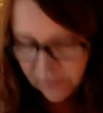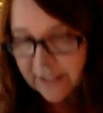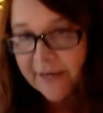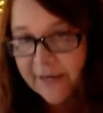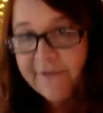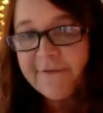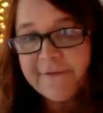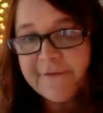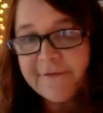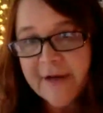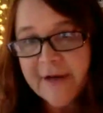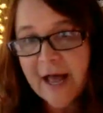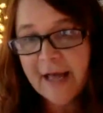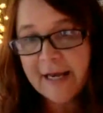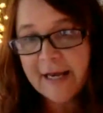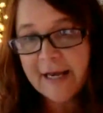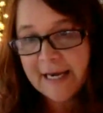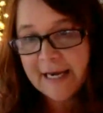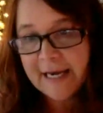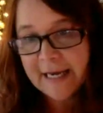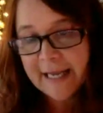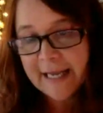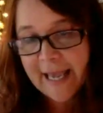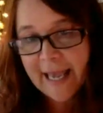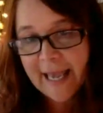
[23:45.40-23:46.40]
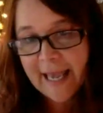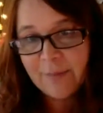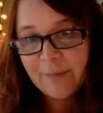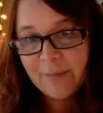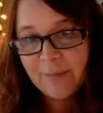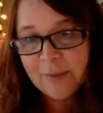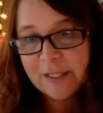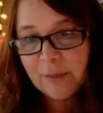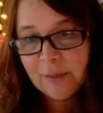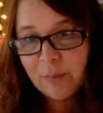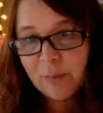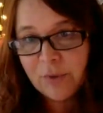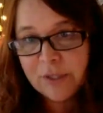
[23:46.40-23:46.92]
fun, and it can
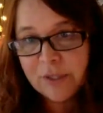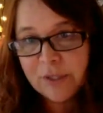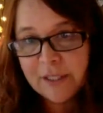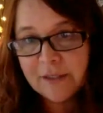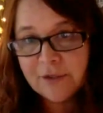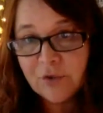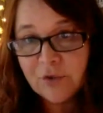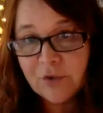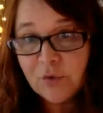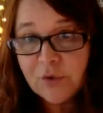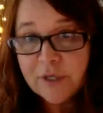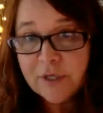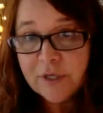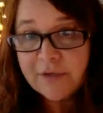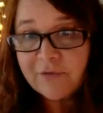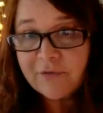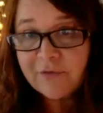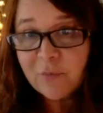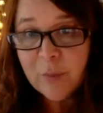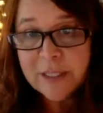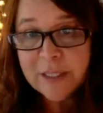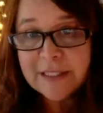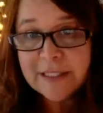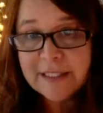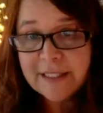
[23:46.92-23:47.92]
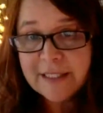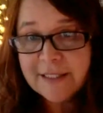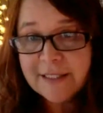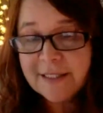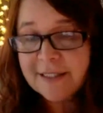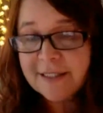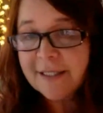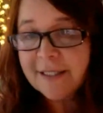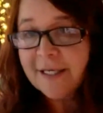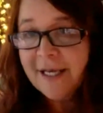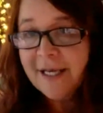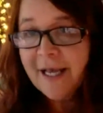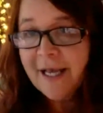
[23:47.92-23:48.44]
be a pretty lucrative
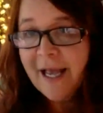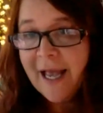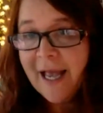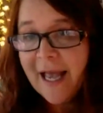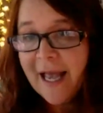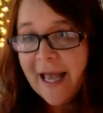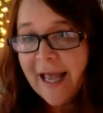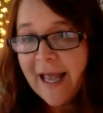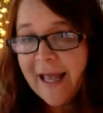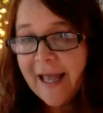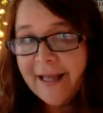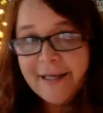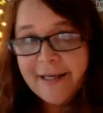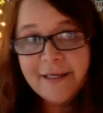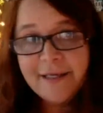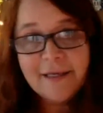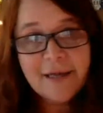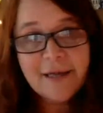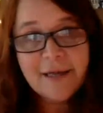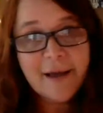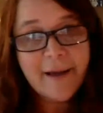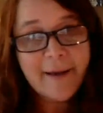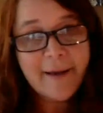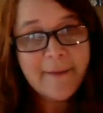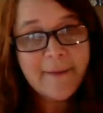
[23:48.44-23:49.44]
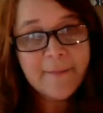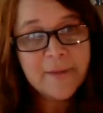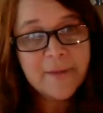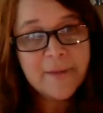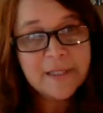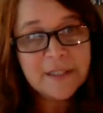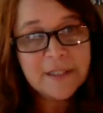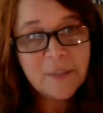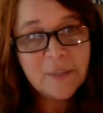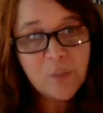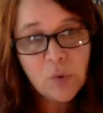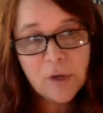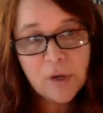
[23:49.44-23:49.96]
business. And it's
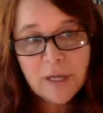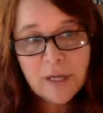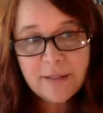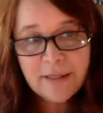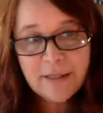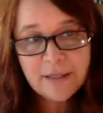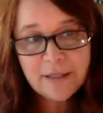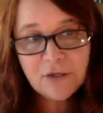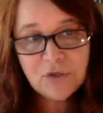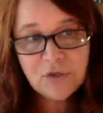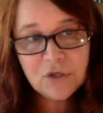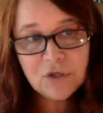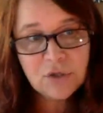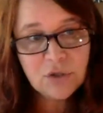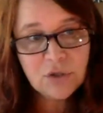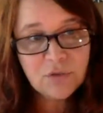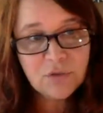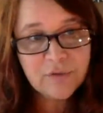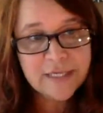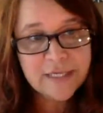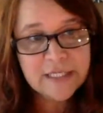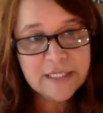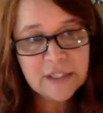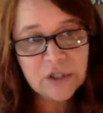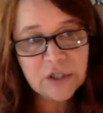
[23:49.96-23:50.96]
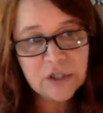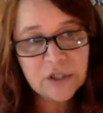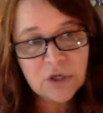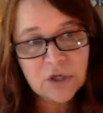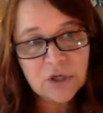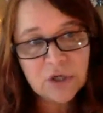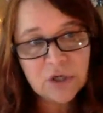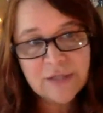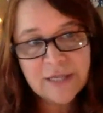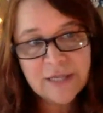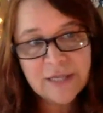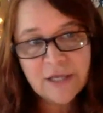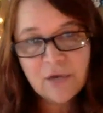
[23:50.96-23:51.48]
important that you do your research
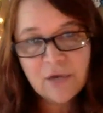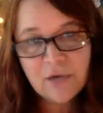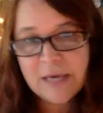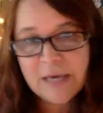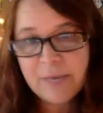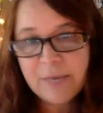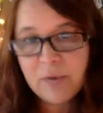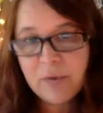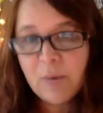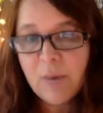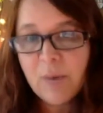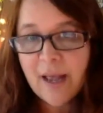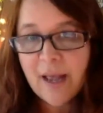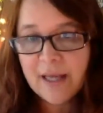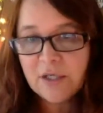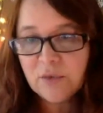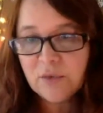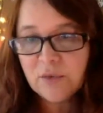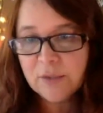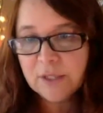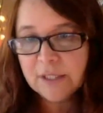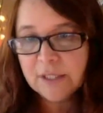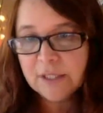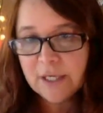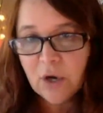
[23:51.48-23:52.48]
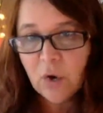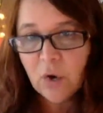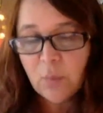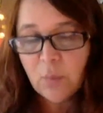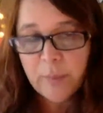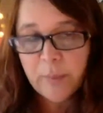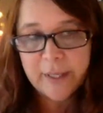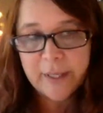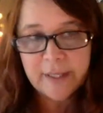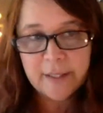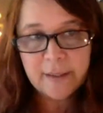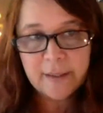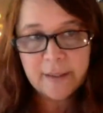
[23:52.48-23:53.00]
and that you keep your mind really
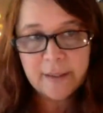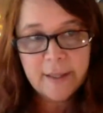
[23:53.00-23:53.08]
open.